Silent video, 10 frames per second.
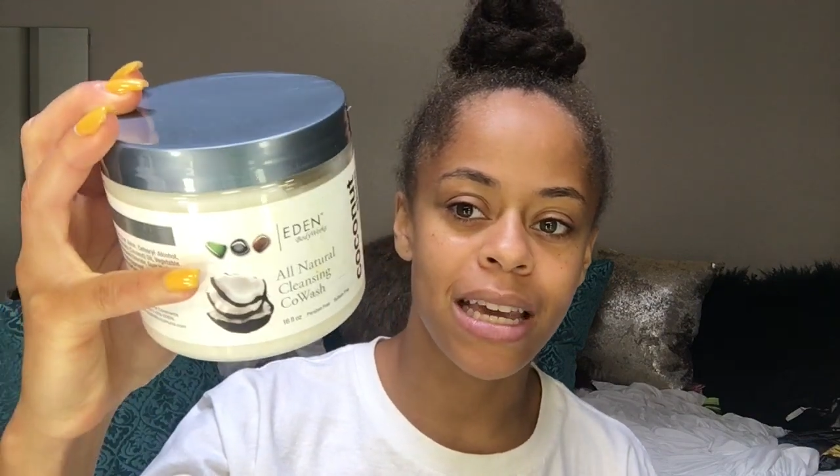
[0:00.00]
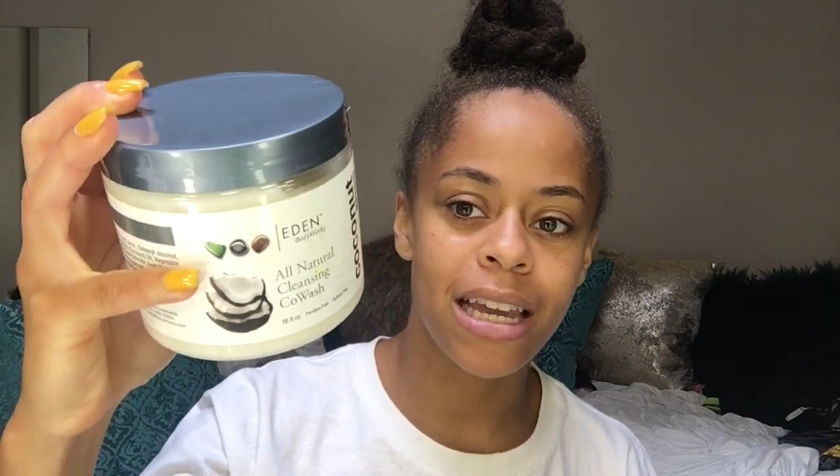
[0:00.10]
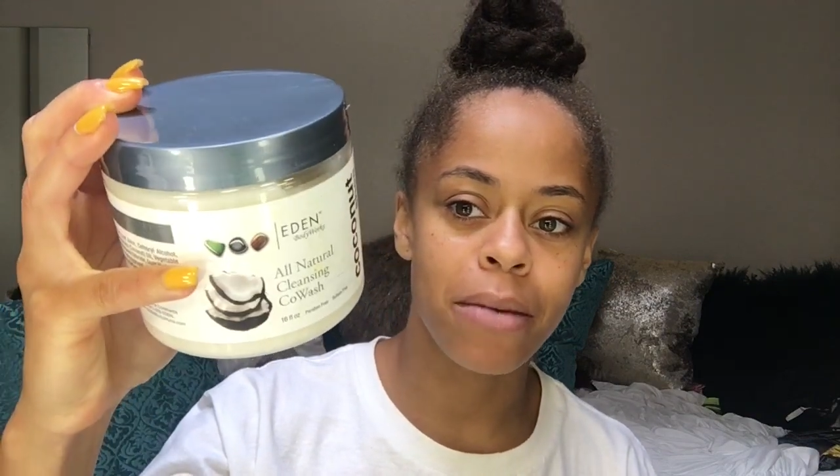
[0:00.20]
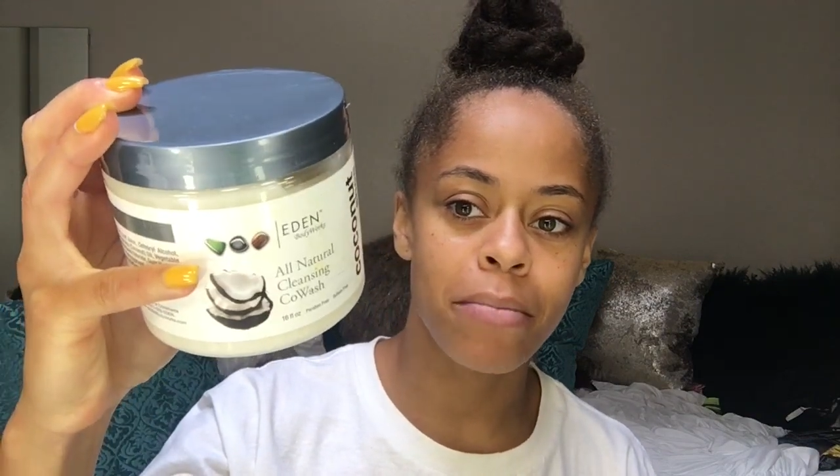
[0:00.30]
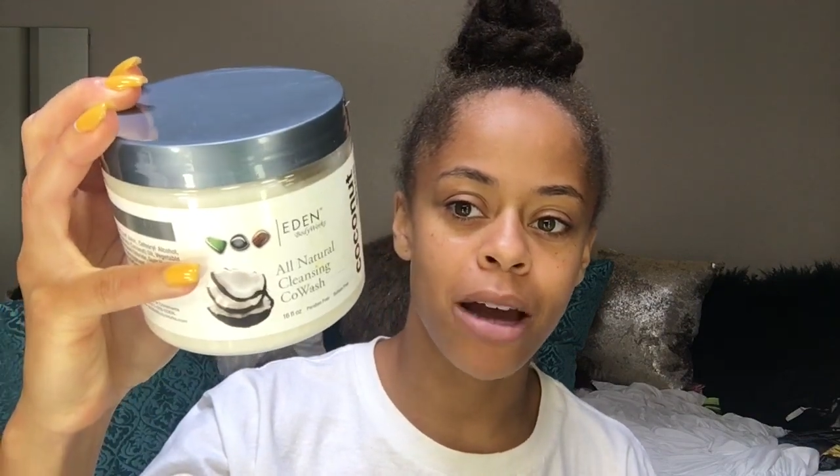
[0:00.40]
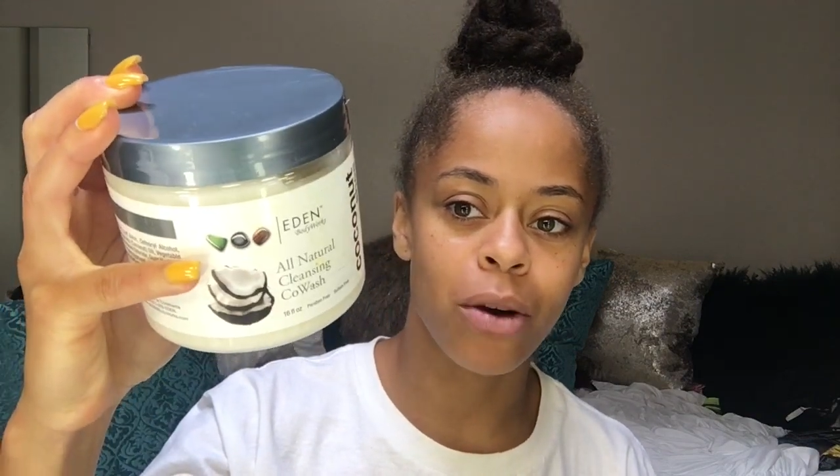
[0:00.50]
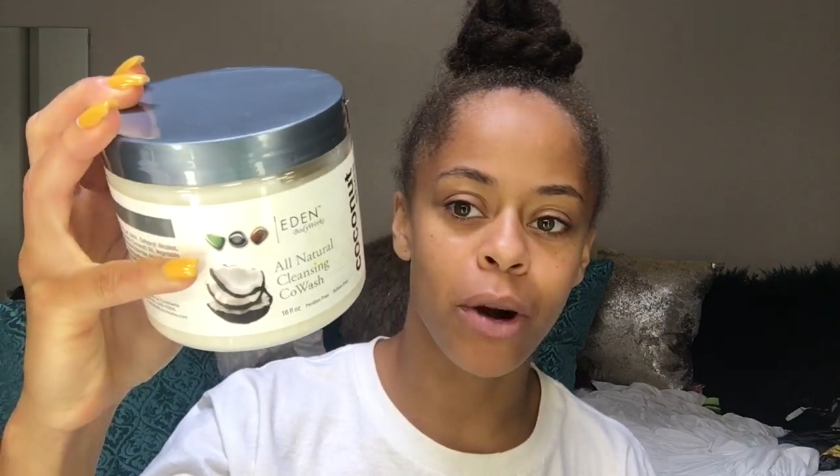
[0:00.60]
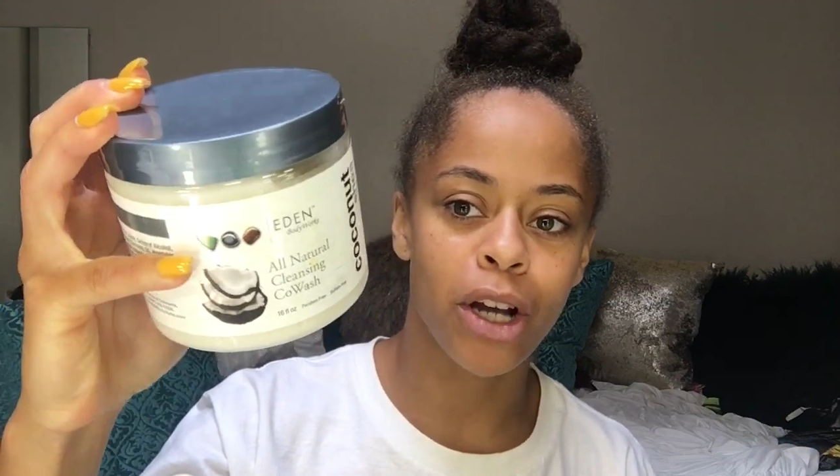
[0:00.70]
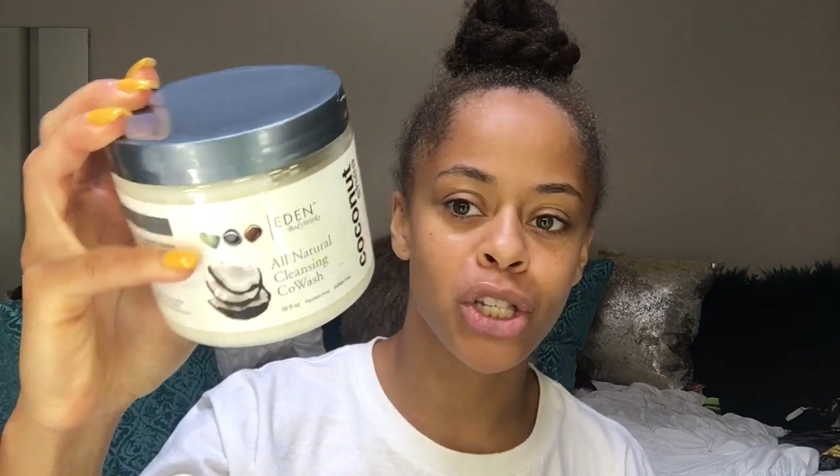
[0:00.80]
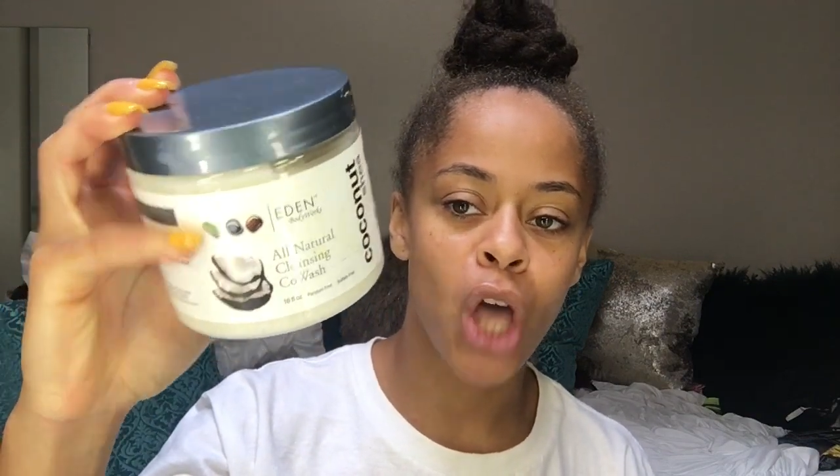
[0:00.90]
Eden Body
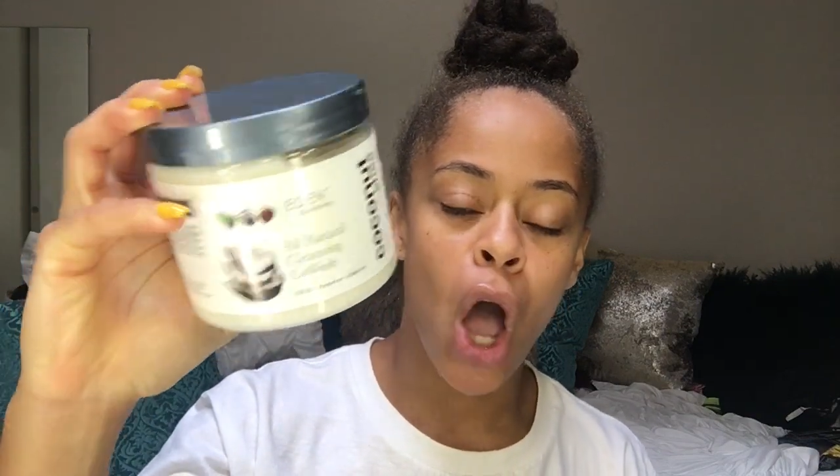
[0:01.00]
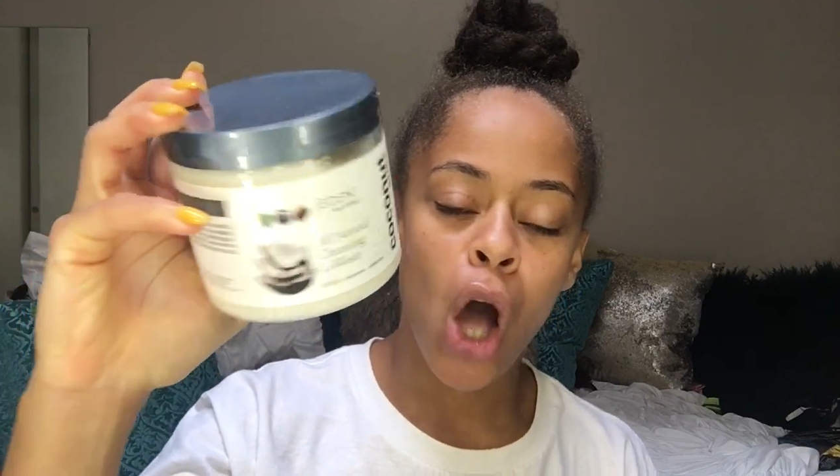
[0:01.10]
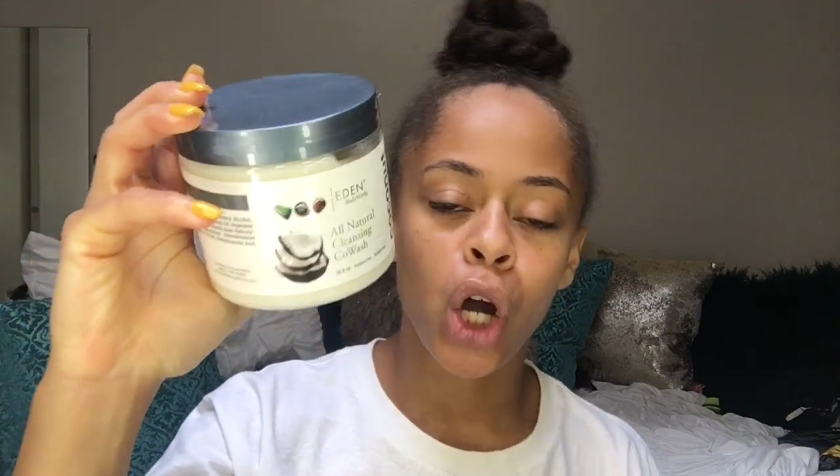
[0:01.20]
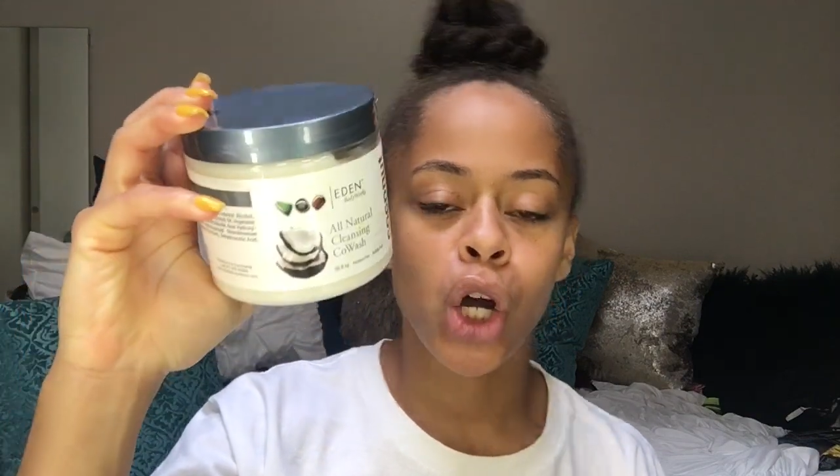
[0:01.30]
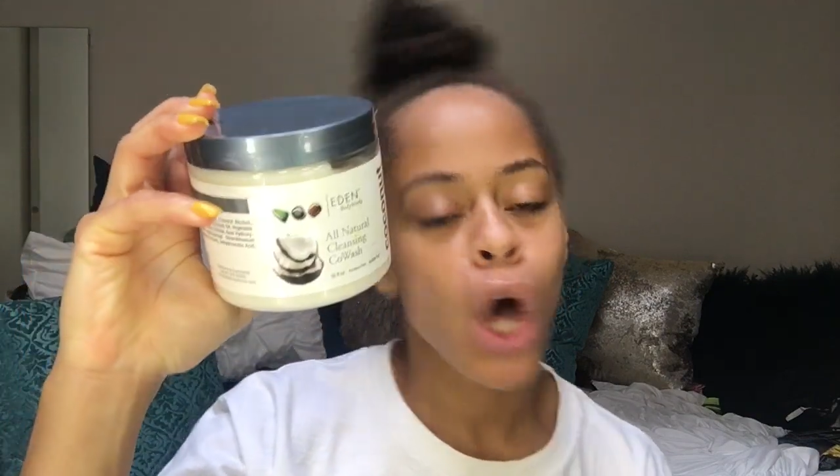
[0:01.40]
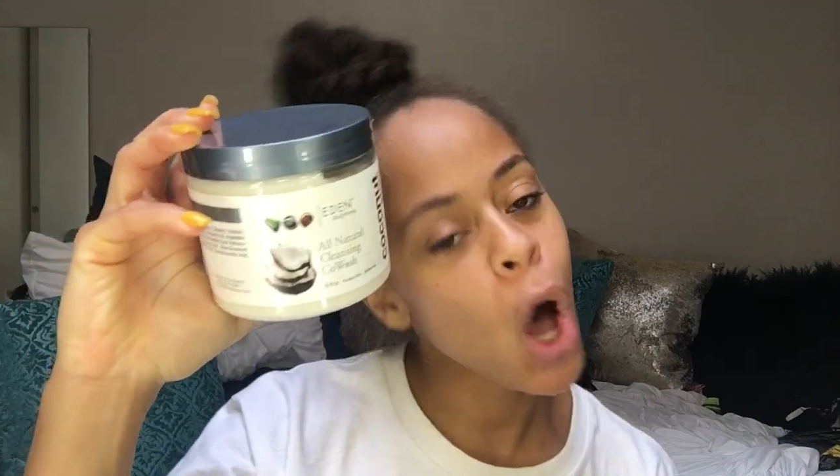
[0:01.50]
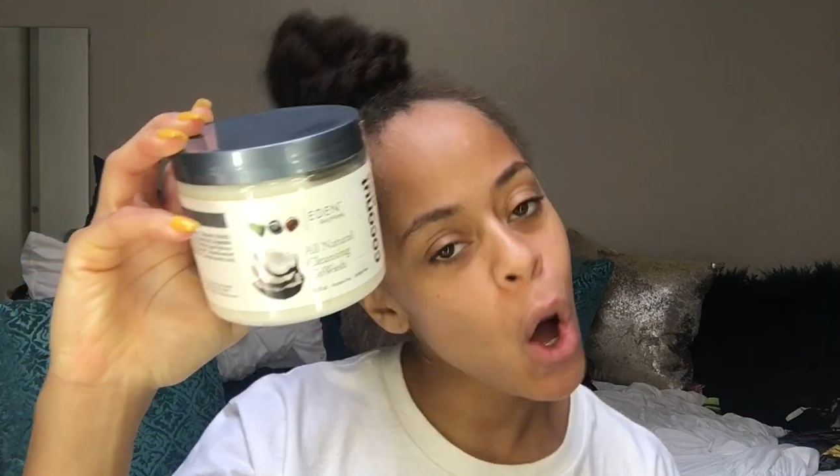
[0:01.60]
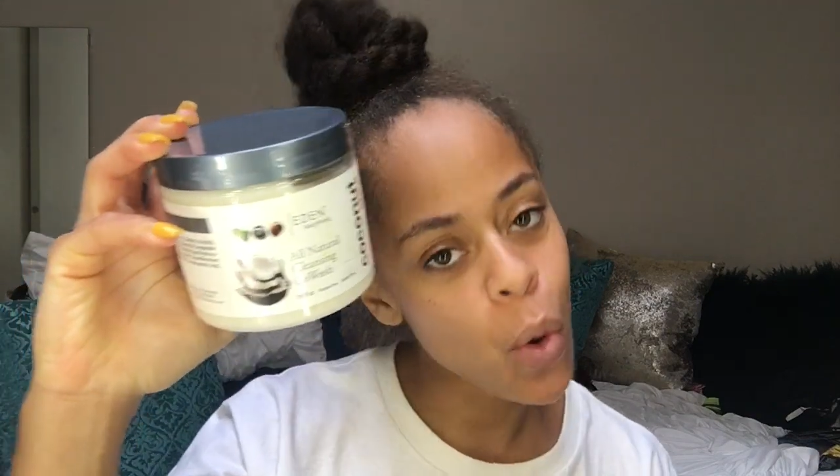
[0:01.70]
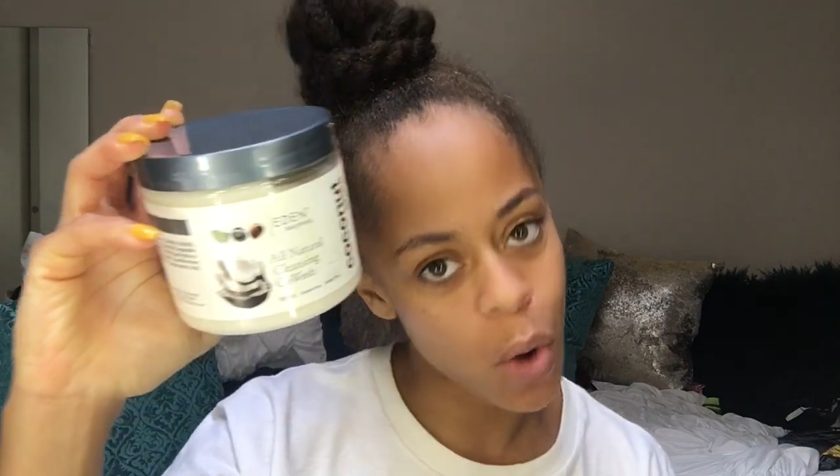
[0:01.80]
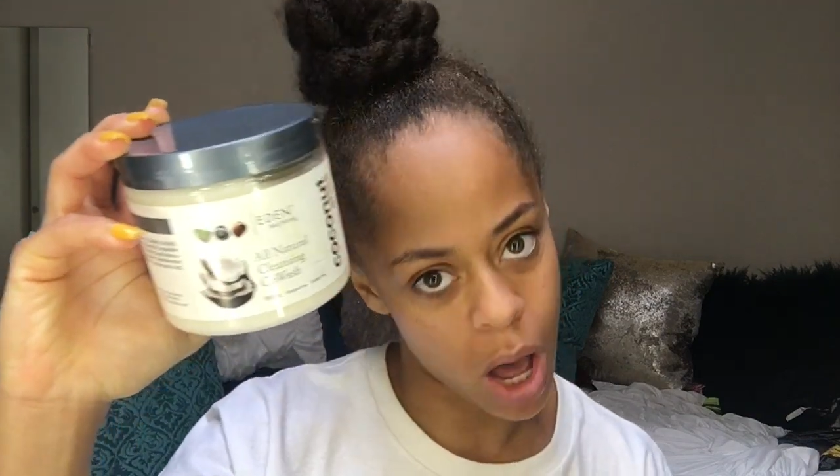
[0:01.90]
Works
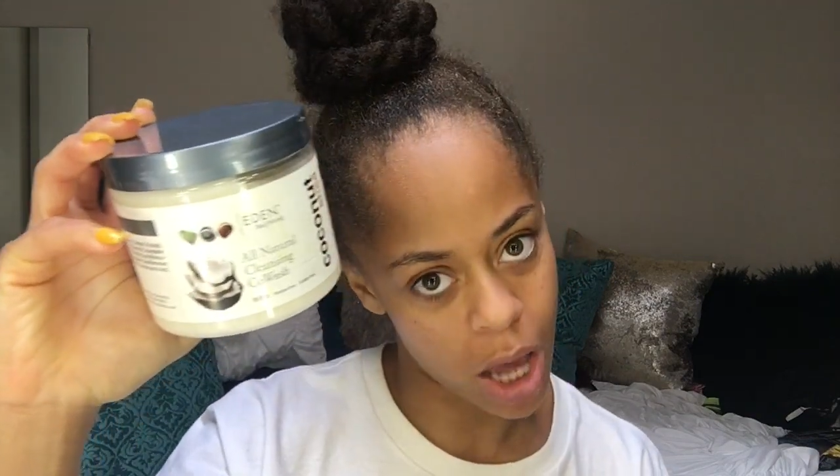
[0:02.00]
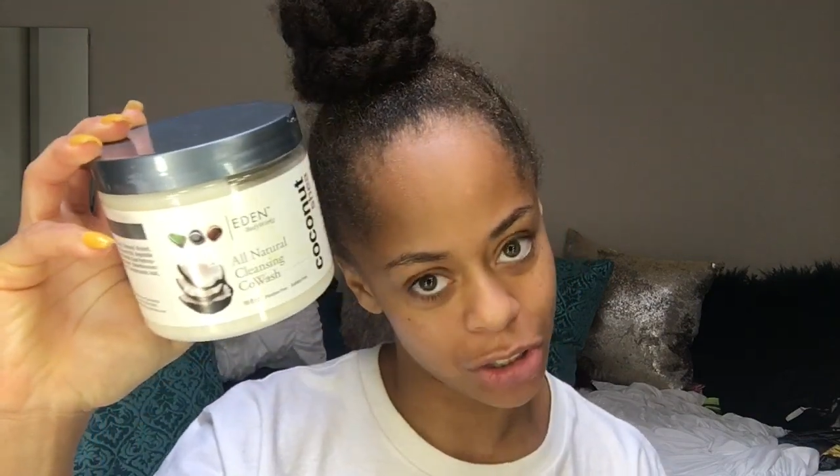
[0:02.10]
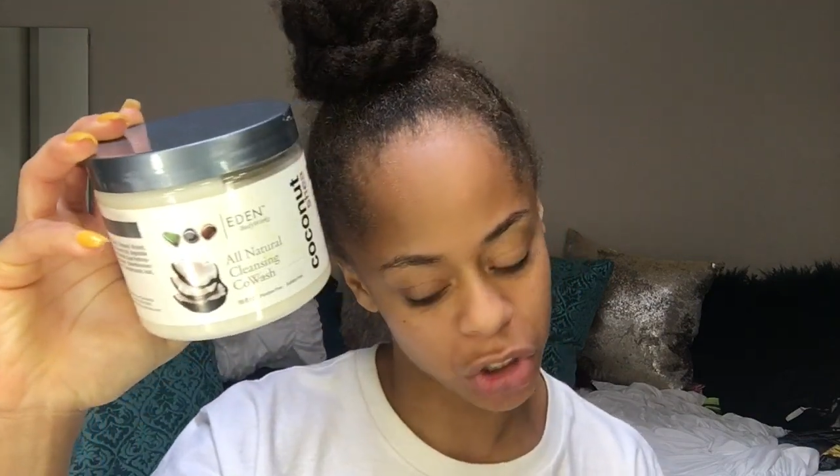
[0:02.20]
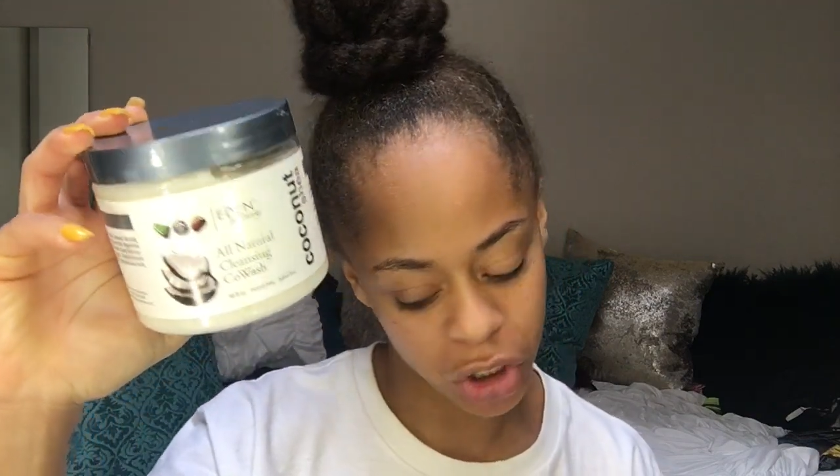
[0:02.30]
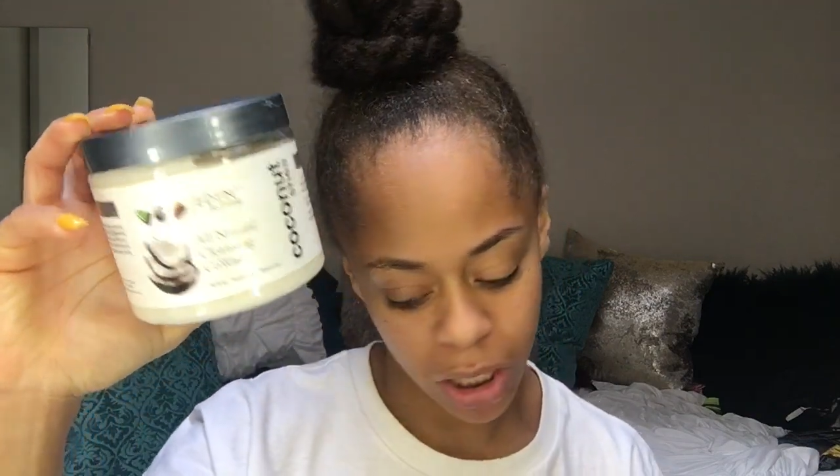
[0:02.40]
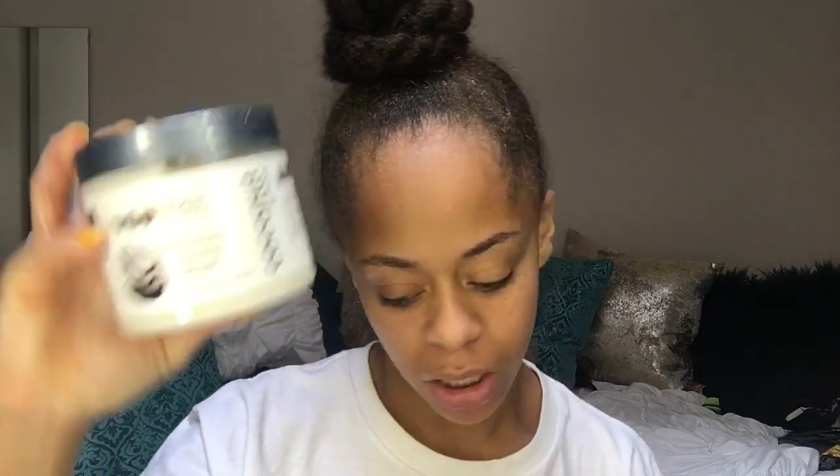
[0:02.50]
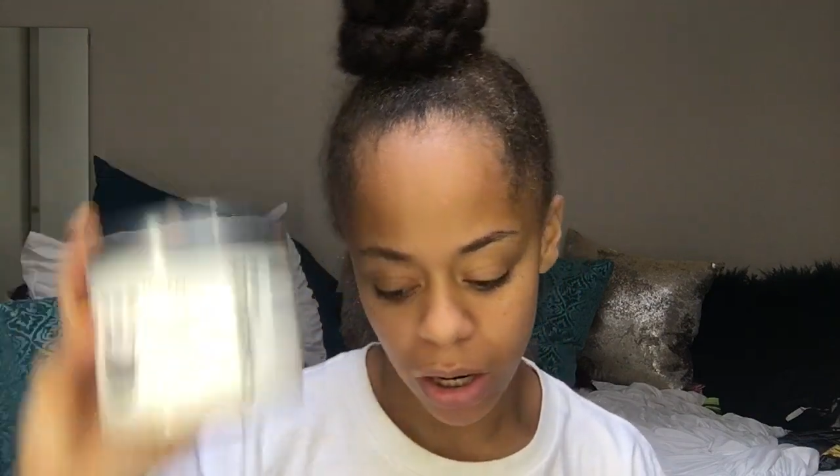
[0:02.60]
Co-Wash.